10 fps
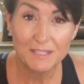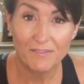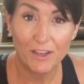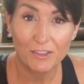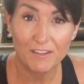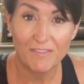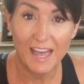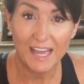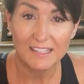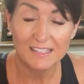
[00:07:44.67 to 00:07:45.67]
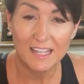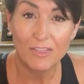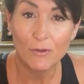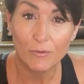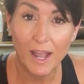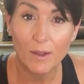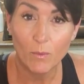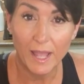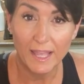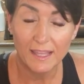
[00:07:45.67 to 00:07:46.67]
of healthy fat in the right
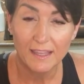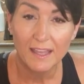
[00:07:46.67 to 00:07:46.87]
way.